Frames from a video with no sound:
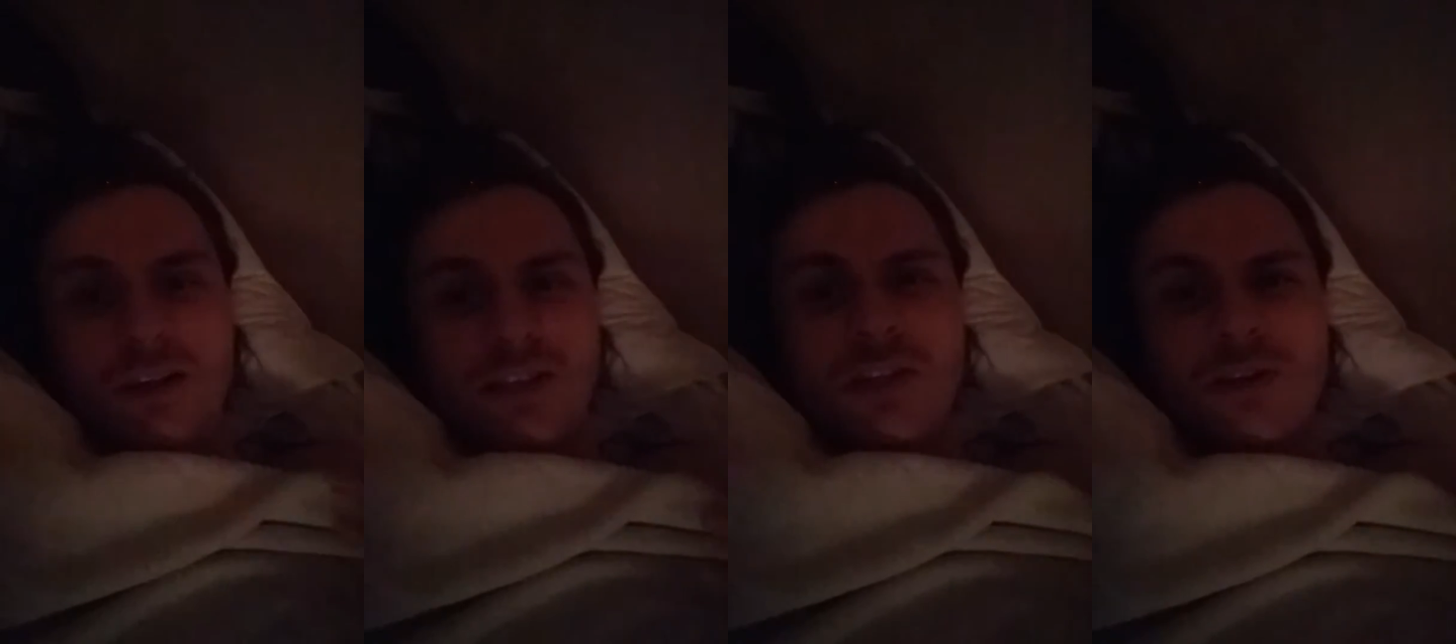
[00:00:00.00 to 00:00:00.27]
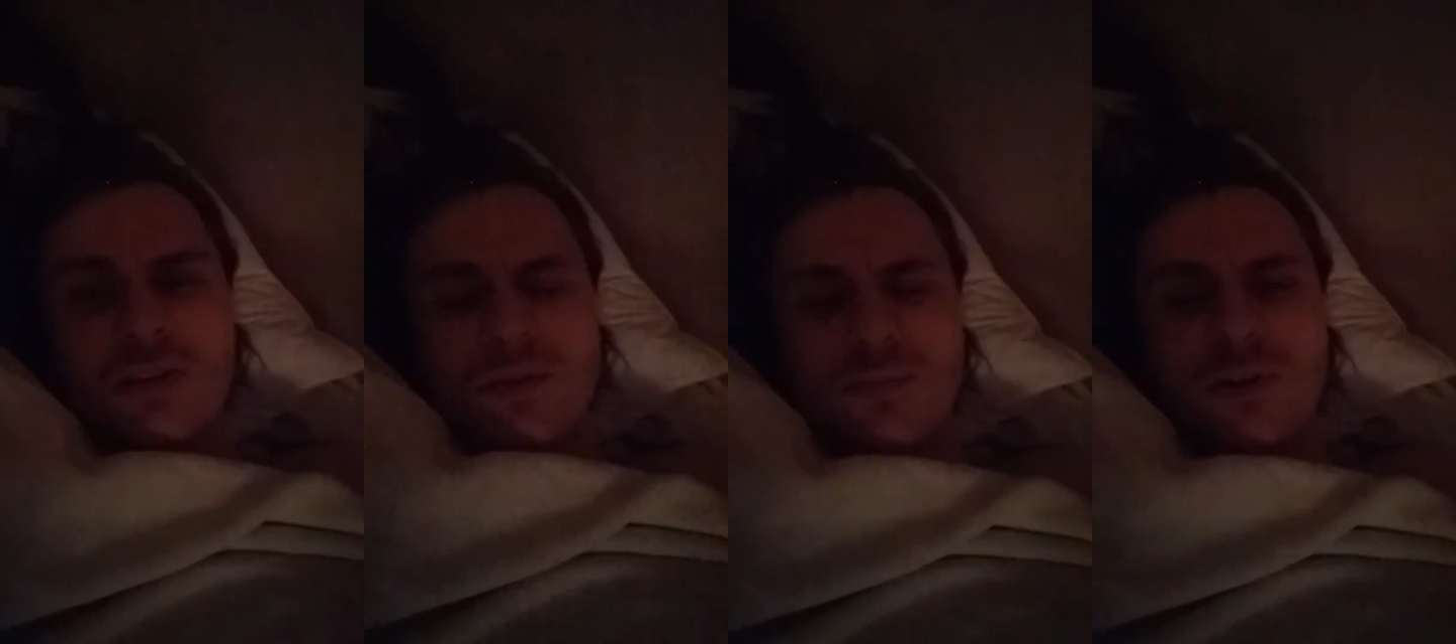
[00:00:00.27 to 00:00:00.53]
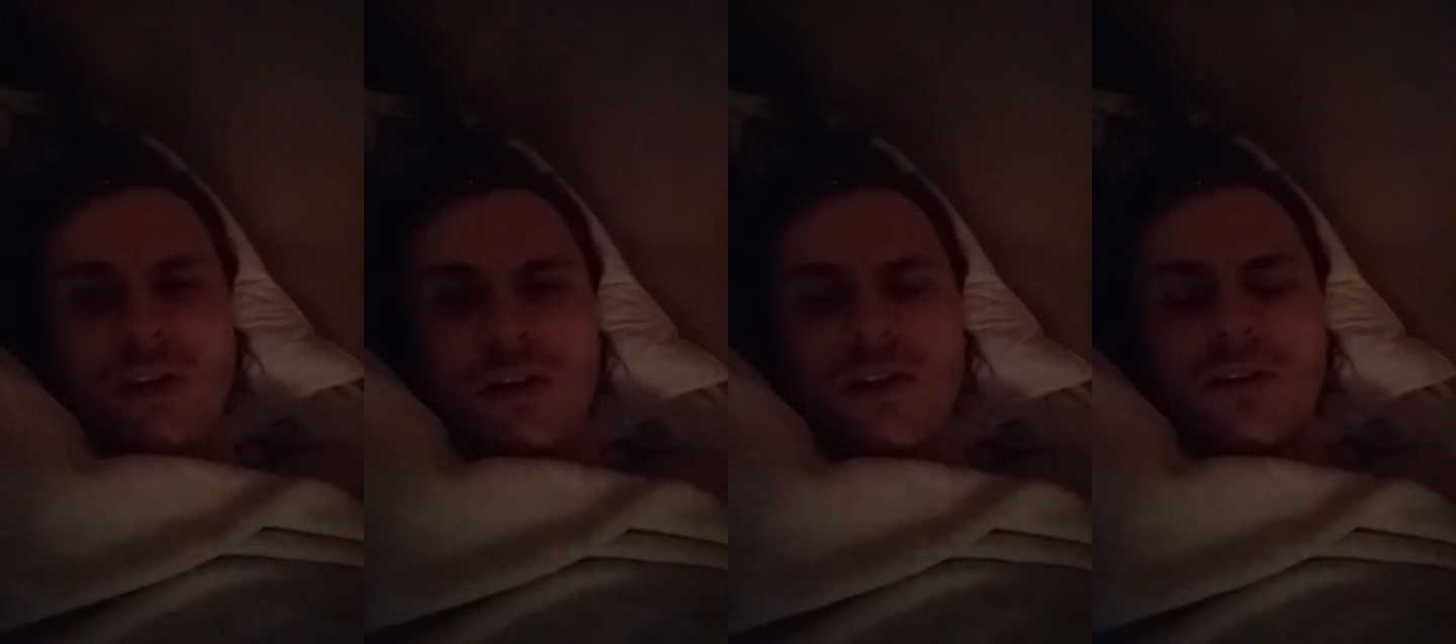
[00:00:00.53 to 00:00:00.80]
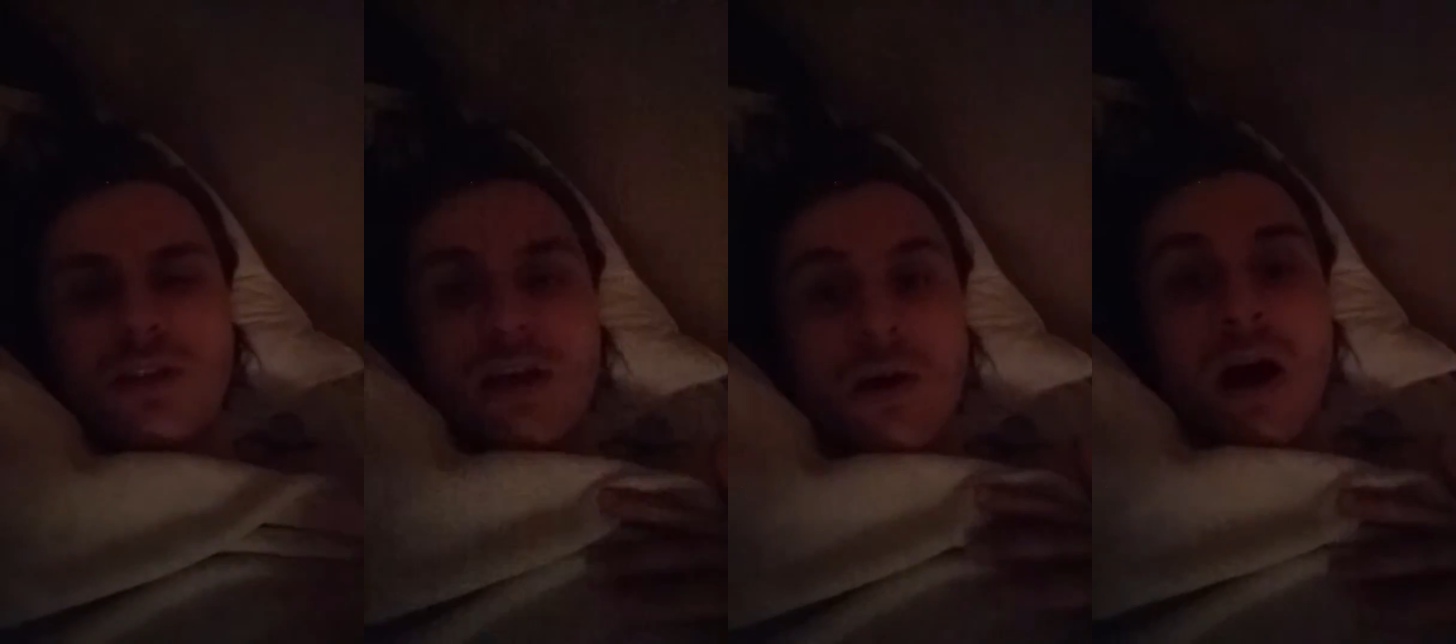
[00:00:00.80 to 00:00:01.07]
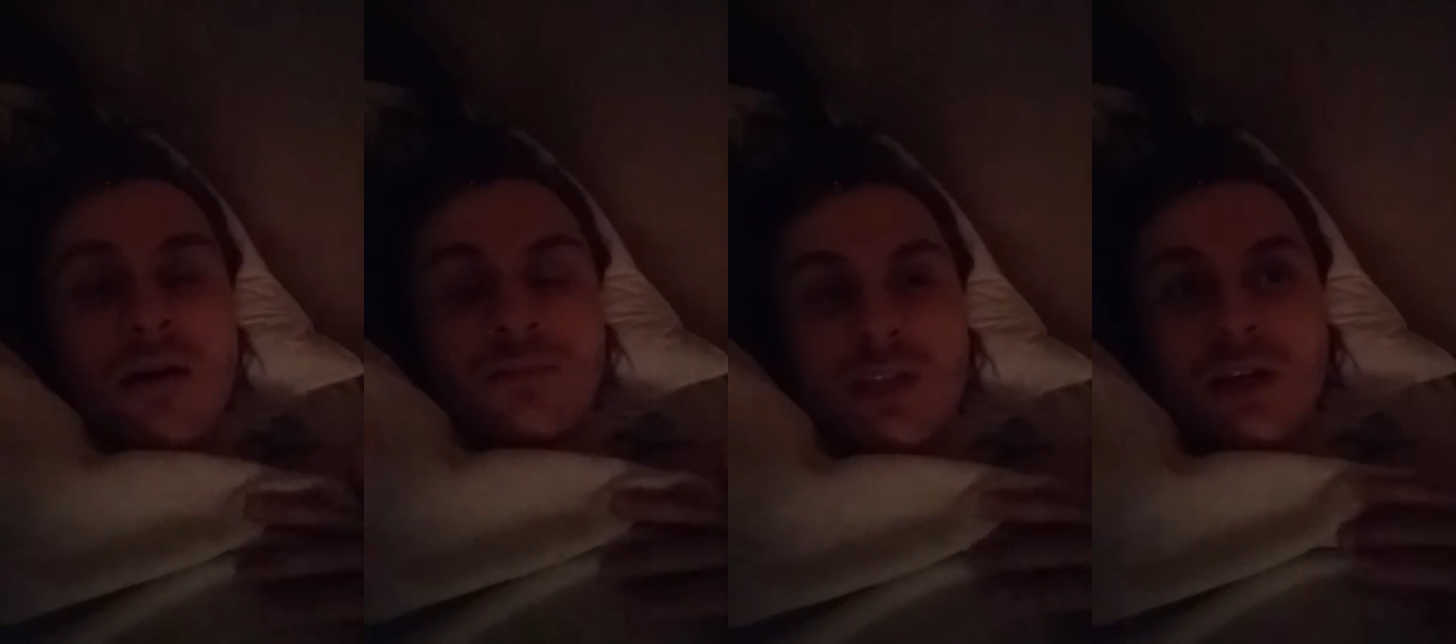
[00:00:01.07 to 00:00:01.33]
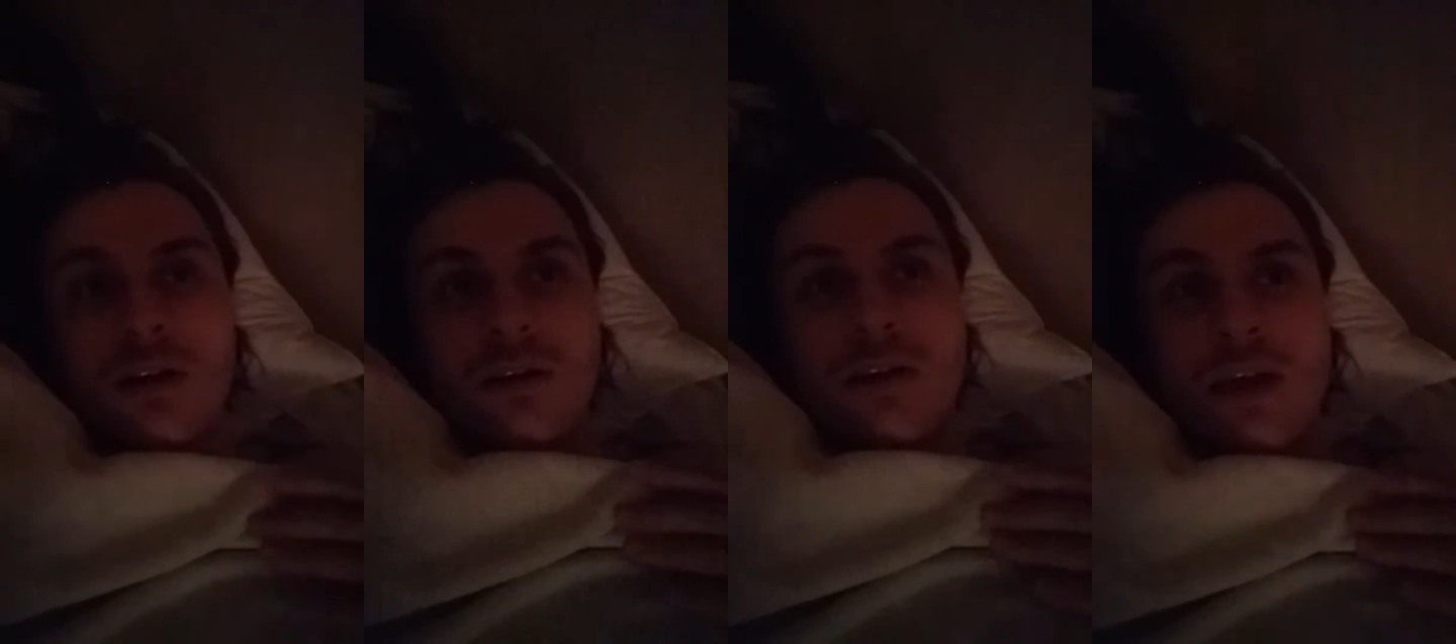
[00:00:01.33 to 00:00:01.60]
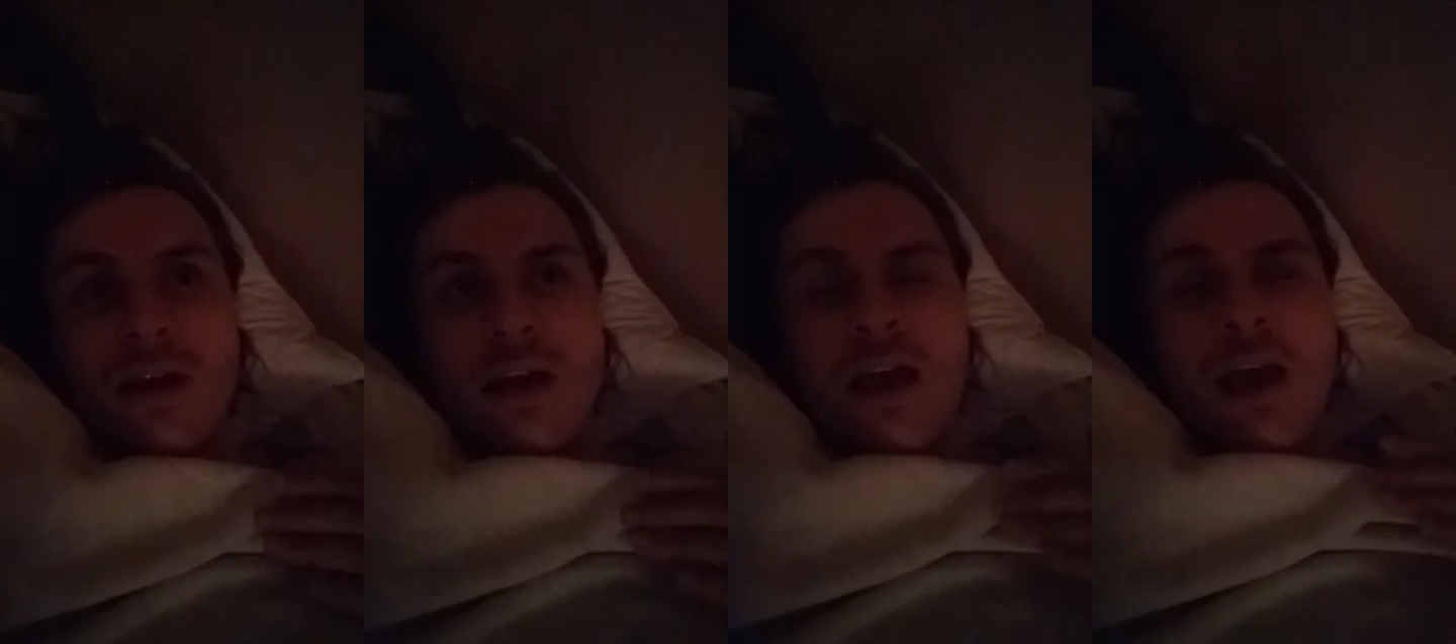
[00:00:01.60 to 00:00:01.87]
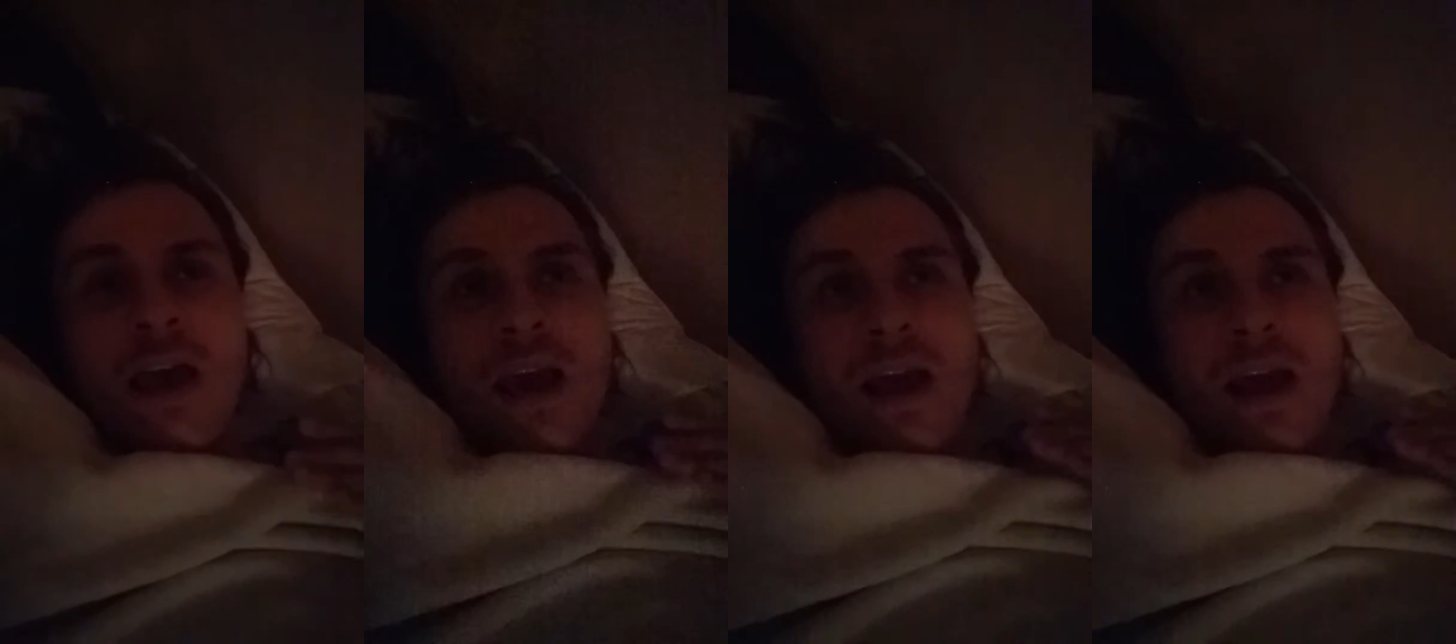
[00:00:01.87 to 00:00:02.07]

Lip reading: You still did pretty good though. I'm talking,